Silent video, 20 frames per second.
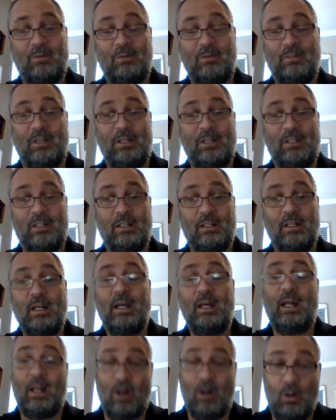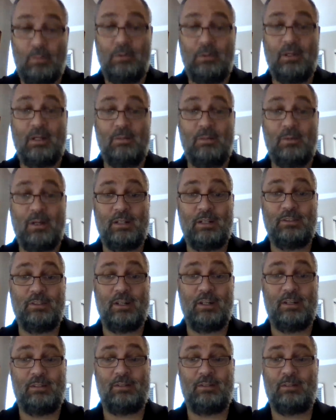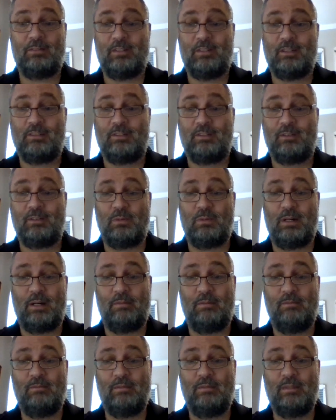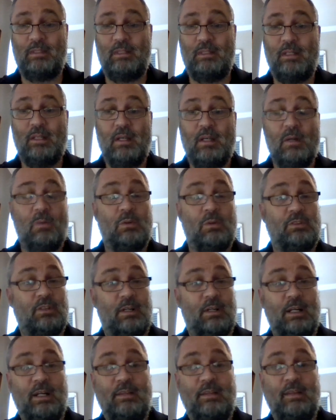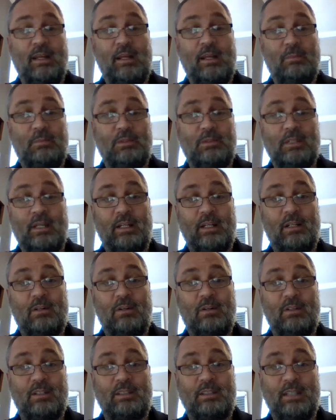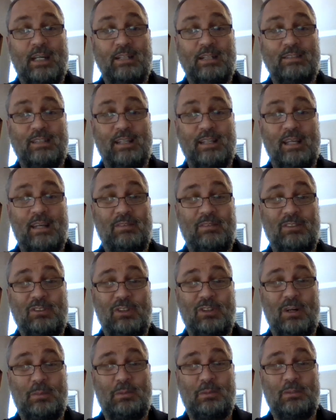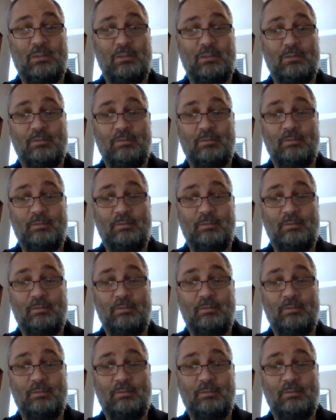Well, very good. And I hope you did well in your other events as well. Was there anything in particular on the test that gave you troubles?